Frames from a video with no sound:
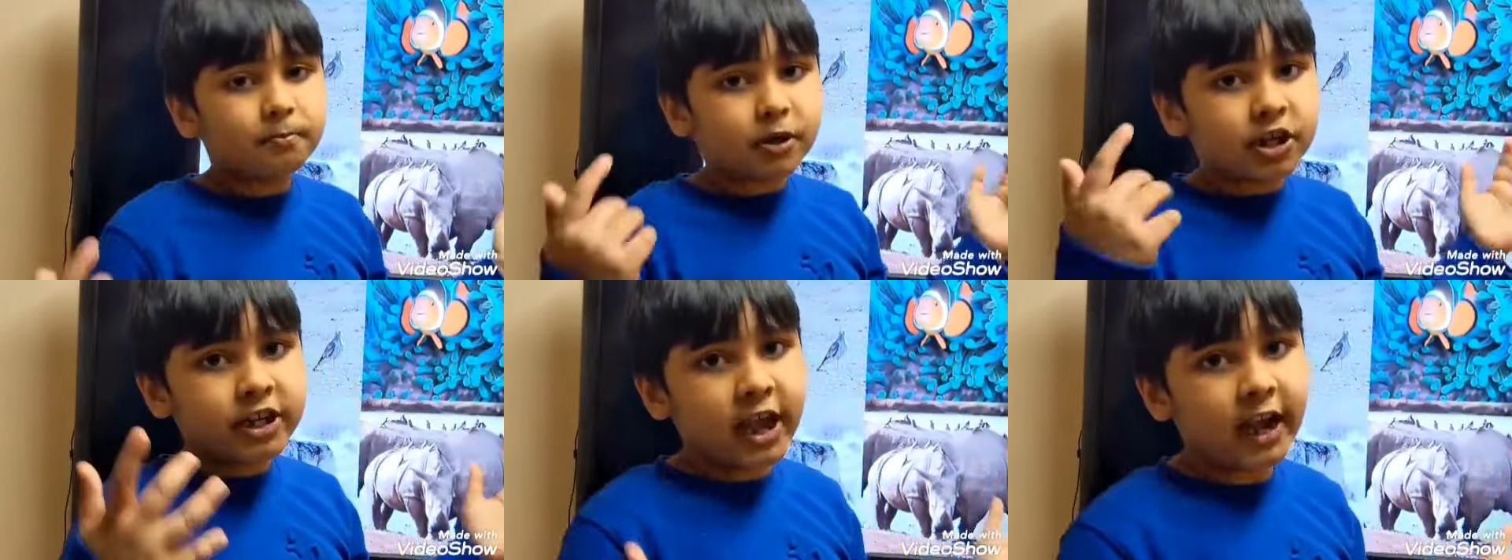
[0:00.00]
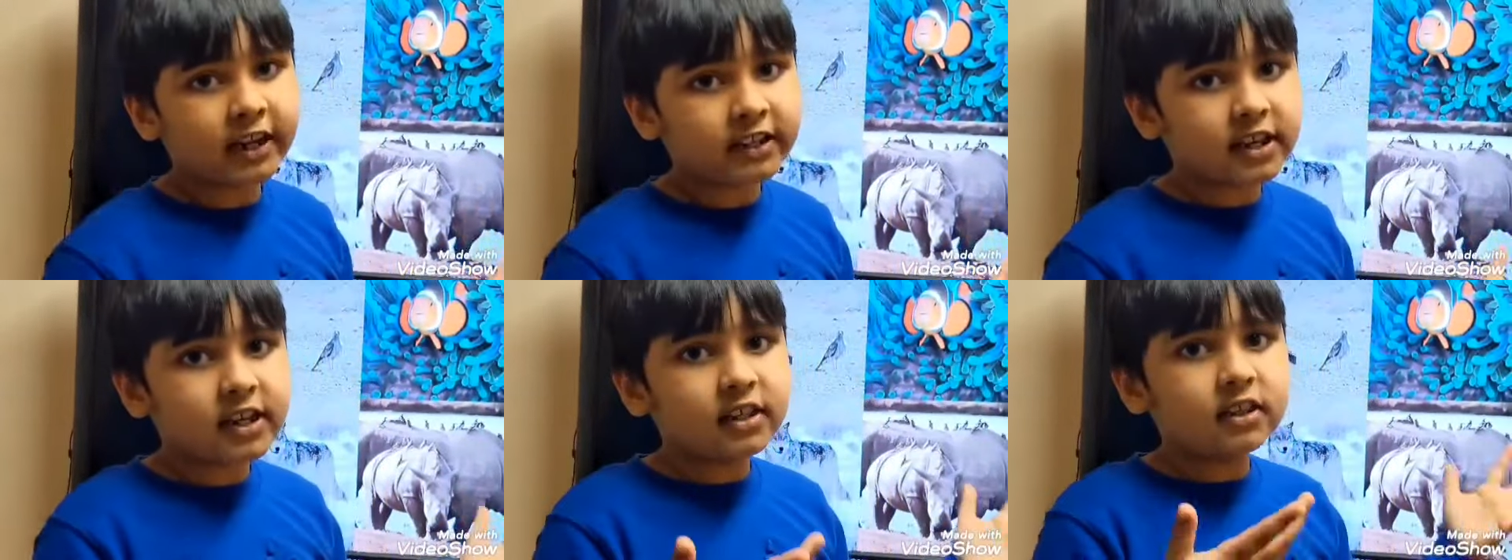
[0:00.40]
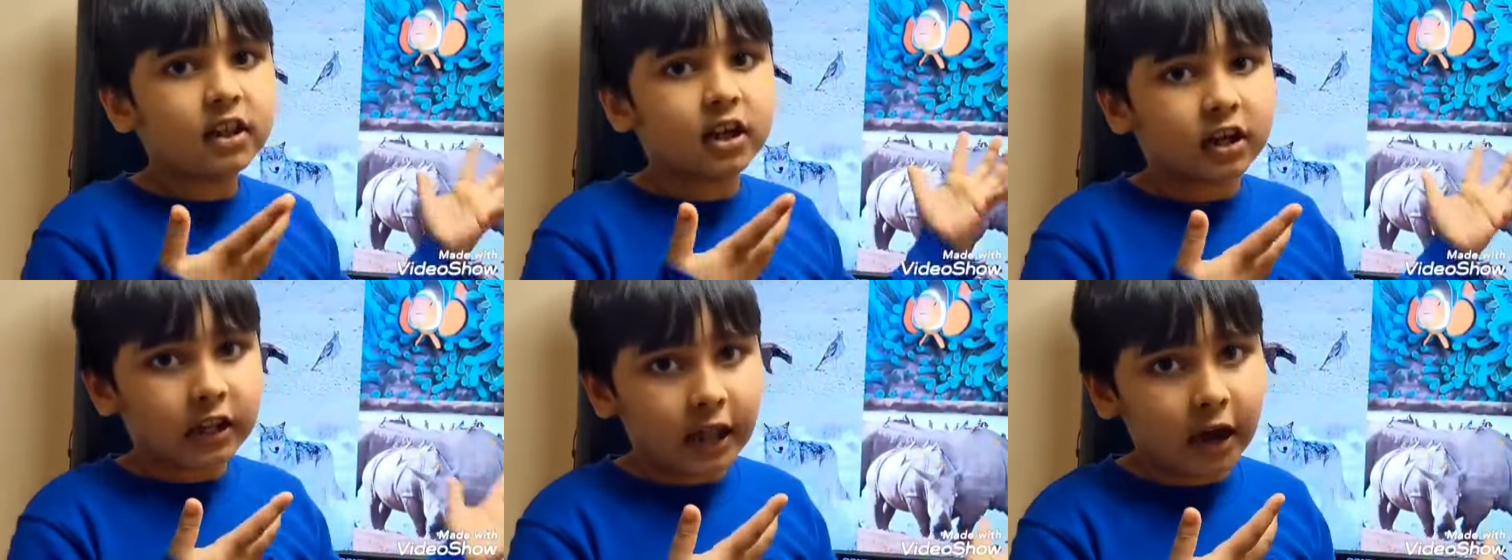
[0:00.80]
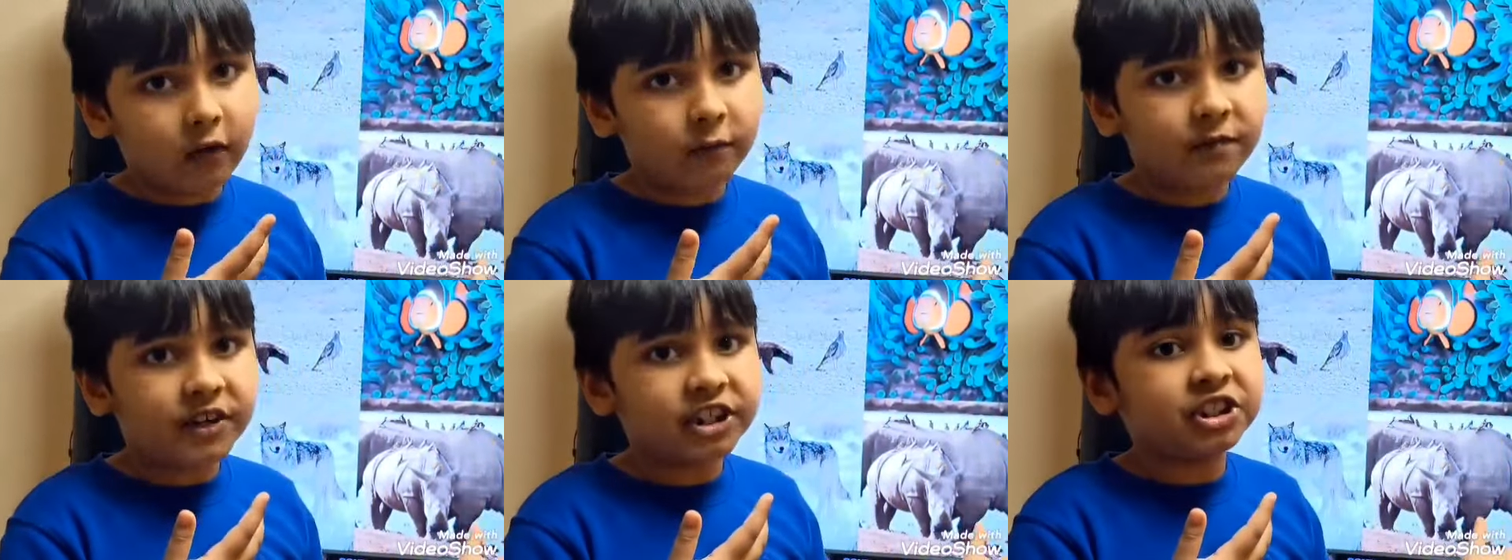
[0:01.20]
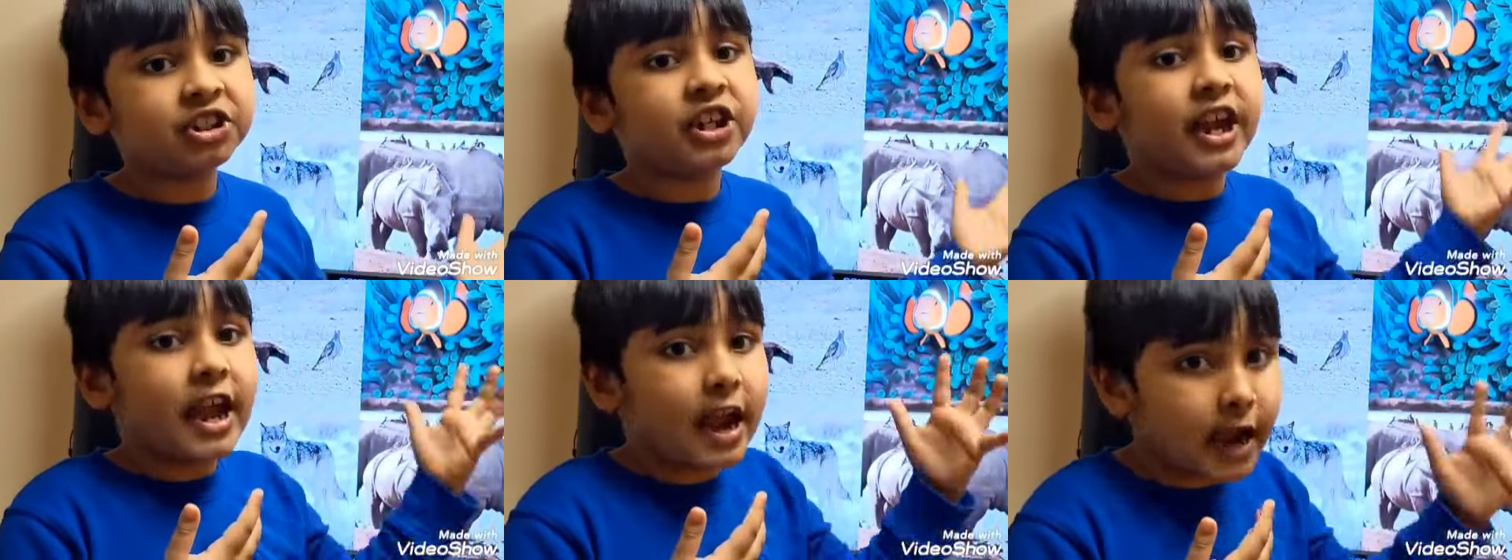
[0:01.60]
protecting the
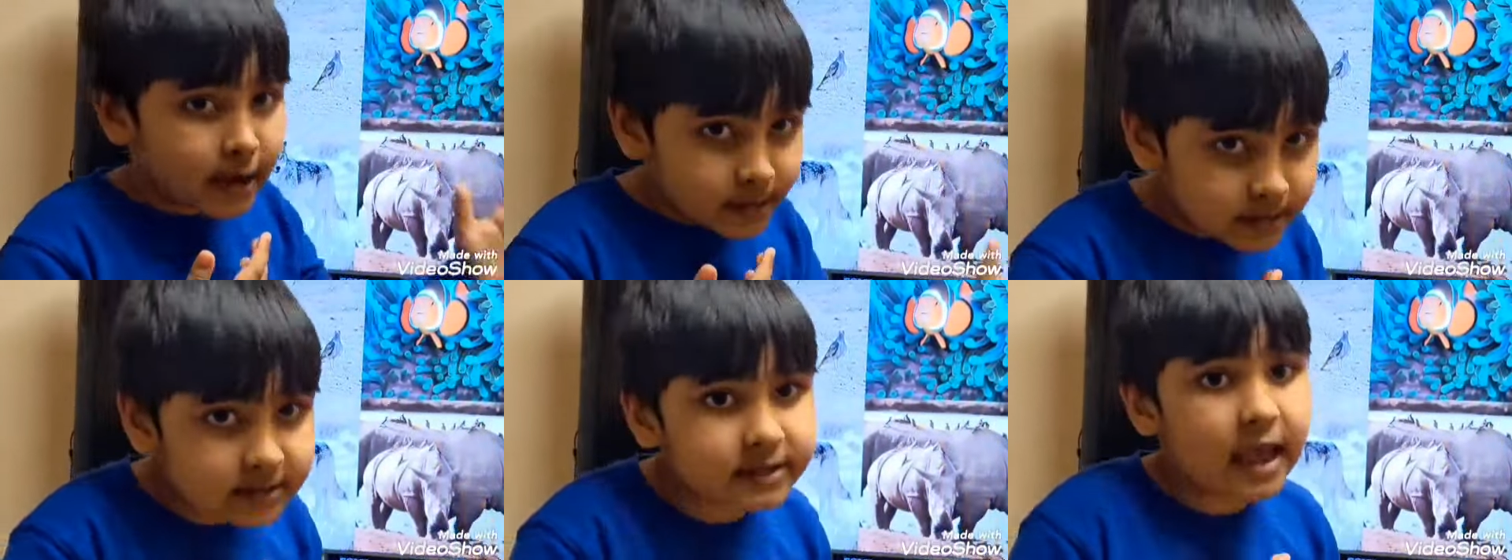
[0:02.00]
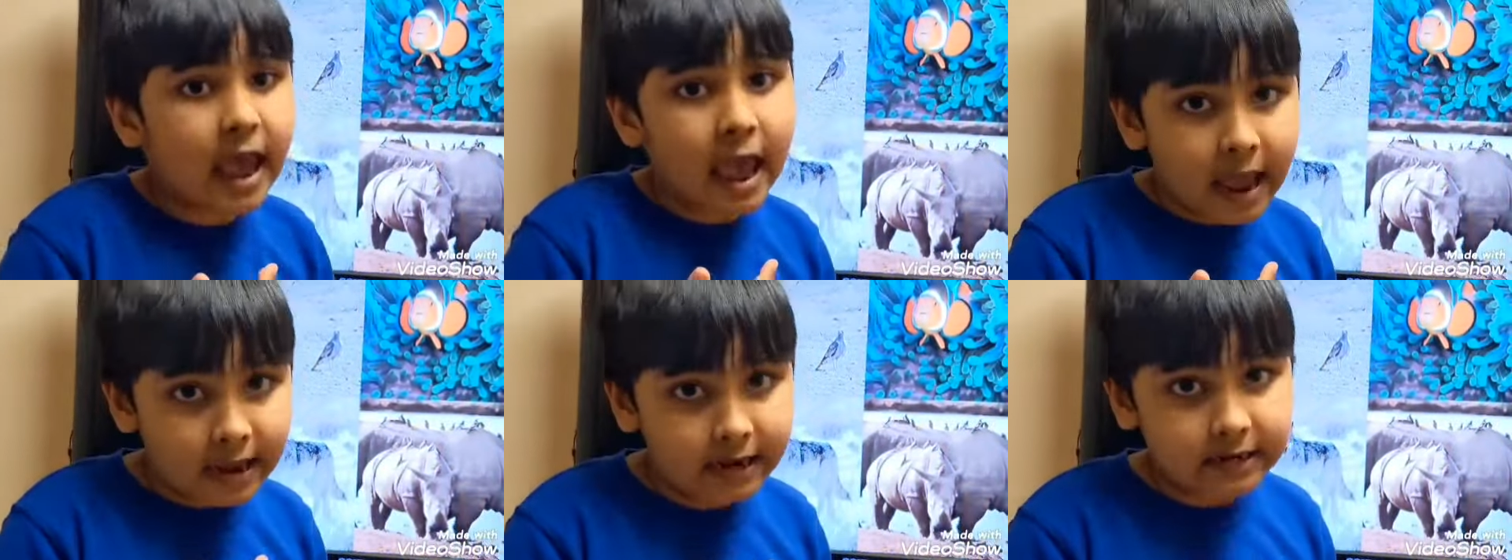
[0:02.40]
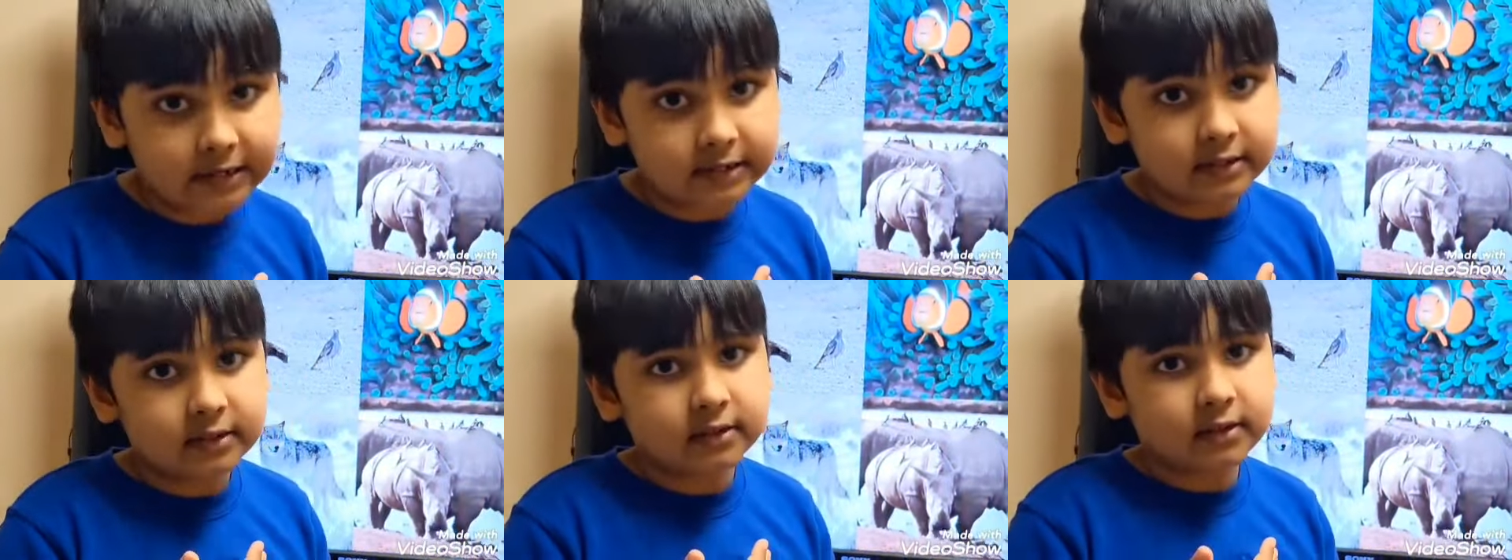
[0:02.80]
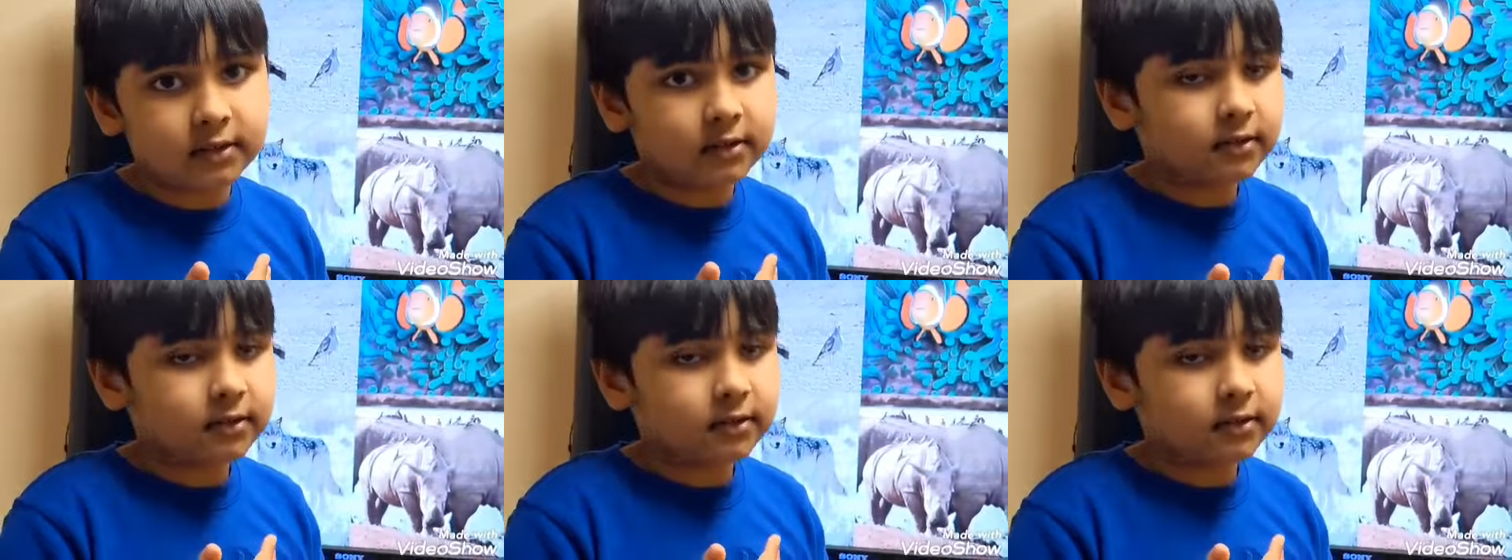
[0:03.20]
clownfish and its eggs.